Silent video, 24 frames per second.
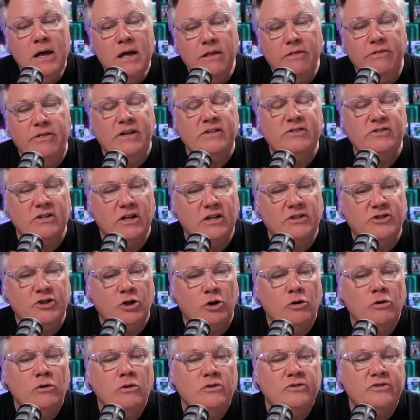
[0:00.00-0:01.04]
this
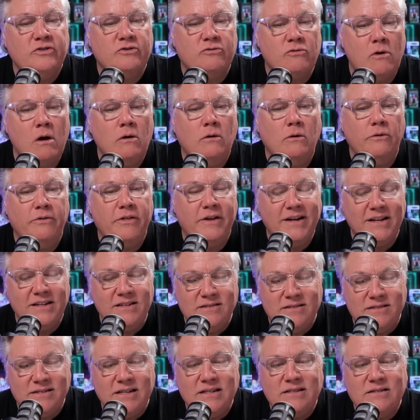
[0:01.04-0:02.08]
eternal struggle that
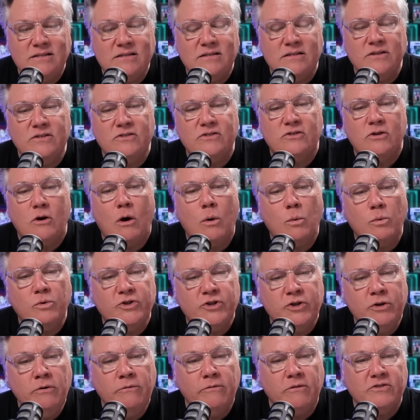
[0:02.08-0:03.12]
exists in the Star
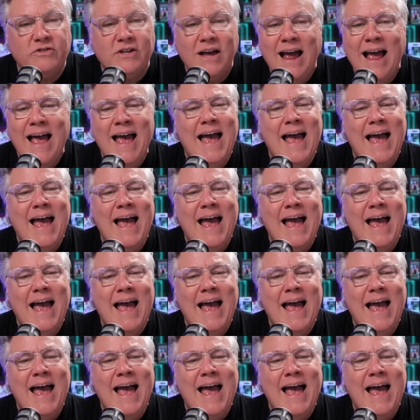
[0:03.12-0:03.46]
Wars universe.